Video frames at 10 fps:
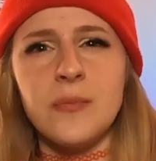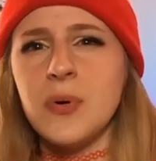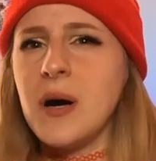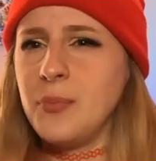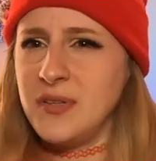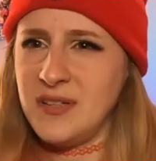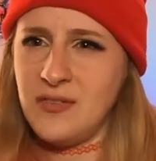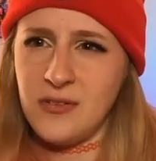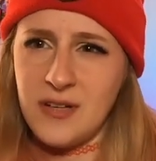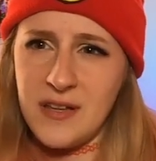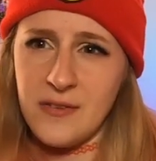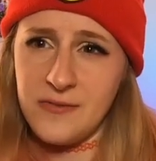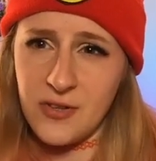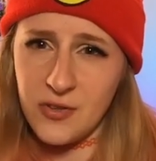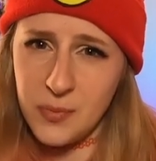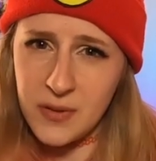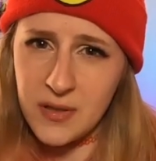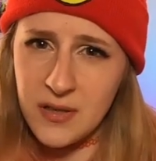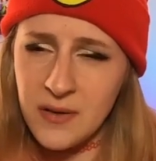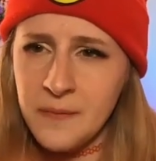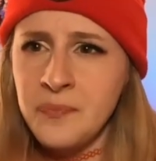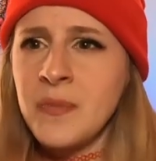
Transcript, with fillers: to the plot, particularly in the first book.